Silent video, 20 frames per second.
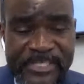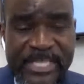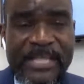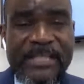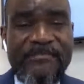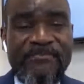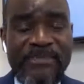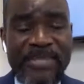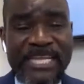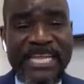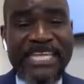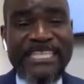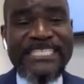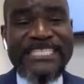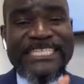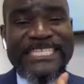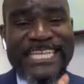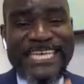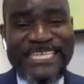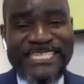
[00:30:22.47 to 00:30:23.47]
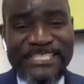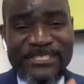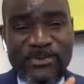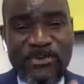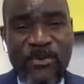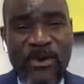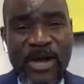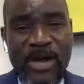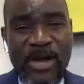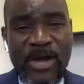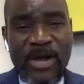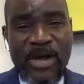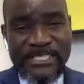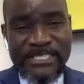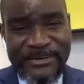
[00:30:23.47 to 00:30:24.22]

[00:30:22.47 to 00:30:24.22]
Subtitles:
The 1991